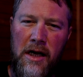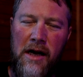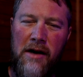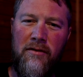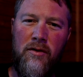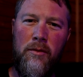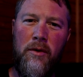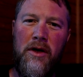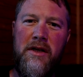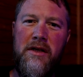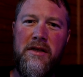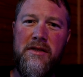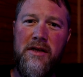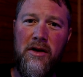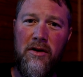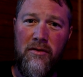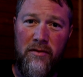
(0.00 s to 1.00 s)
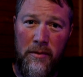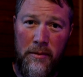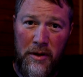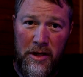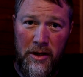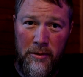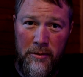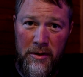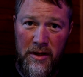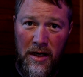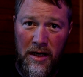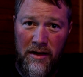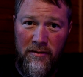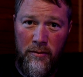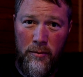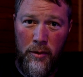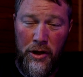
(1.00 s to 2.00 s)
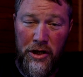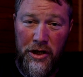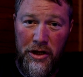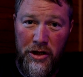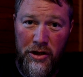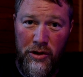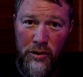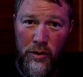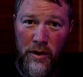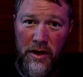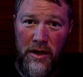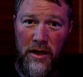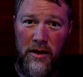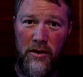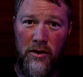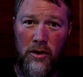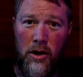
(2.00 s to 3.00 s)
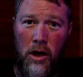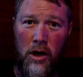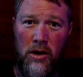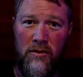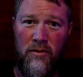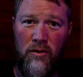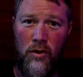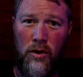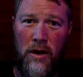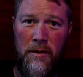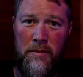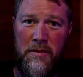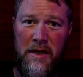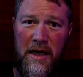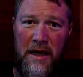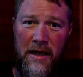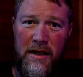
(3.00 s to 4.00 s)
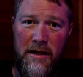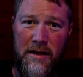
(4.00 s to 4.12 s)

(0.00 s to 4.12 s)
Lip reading: Hey everybody, it's Aaron from the Kilby Life, bringing you another Carnivore update.